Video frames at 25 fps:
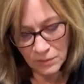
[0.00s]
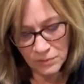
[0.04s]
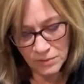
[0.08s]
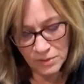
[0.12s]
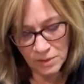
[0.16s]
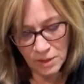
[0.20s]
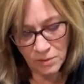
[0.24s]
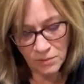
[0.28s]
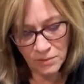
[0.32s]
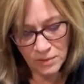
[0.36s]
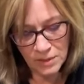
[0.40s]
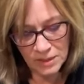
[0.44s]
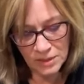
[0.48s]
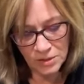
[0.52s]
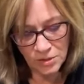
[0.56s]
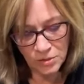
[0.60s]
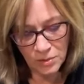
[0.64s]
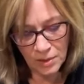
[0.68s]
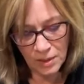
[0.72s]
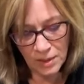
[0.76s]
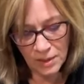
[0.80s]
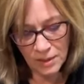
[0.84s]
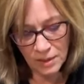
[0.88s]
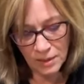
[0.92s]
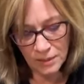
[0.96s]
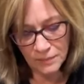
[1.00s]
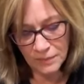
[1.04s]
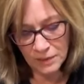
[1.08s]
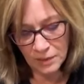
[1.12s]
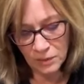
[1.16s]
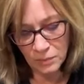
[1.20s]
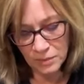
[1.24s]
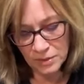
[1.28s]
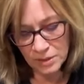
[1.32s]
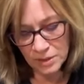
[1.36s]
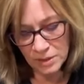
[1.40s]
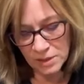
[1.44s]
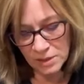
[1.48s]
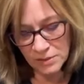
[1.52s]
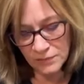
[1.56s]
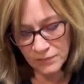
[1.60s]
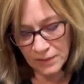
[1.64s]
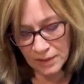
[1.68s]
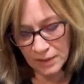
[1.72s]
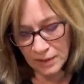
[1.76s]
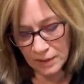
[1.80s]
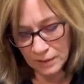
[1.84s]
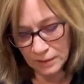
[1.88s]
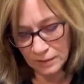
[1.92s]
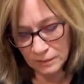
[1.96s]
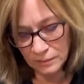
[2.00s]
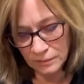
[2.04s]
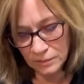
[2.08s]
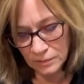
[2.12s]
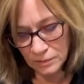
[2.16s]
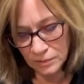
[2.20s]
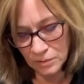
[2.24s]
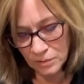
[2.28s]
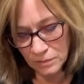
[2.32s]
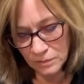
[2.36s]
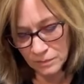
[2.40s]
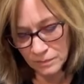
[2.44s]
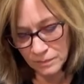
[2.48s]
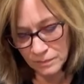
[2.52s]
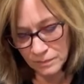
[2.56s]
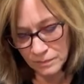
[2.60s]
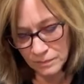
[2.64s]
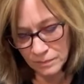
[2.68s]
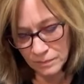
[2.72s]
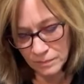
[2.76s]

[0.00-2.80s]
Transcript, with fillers: It was already drying up there, which is fine. Oh.